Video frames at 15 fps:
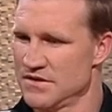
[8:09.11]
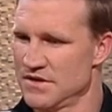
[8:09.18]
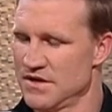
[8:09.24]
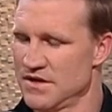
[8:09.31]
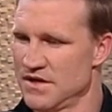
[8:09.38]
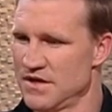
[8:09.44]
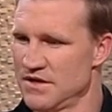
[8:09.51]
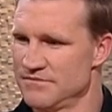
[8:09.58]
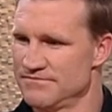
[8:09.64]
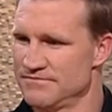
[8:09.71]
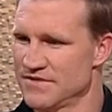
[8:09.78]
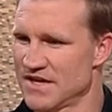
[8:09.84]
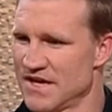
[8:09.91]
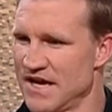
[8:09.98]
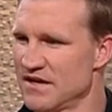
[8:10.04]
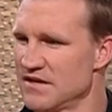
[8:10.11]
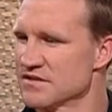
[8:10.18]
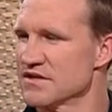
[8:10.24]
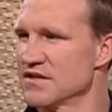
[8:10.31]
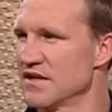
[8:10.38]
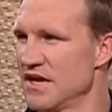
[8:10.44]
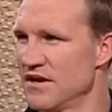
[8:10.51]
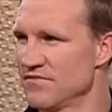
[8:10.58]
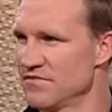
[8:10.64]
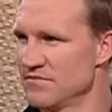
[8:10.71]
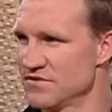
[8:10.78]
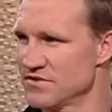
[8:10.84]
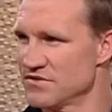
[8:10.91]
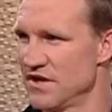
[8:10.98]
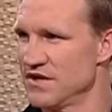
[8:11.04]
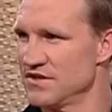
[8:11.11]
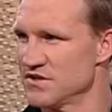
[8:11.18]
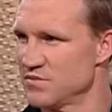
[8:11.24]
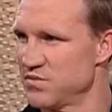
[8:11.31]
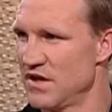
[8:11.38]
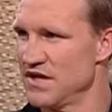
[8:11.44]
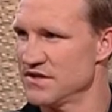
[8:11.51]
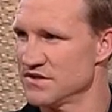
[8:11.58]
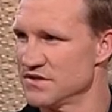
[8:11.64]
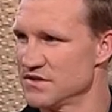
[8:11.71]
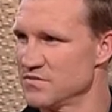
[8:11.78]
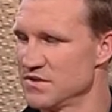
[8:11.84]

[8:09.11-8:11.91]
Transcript: um, the catalyst can come from the strangest places.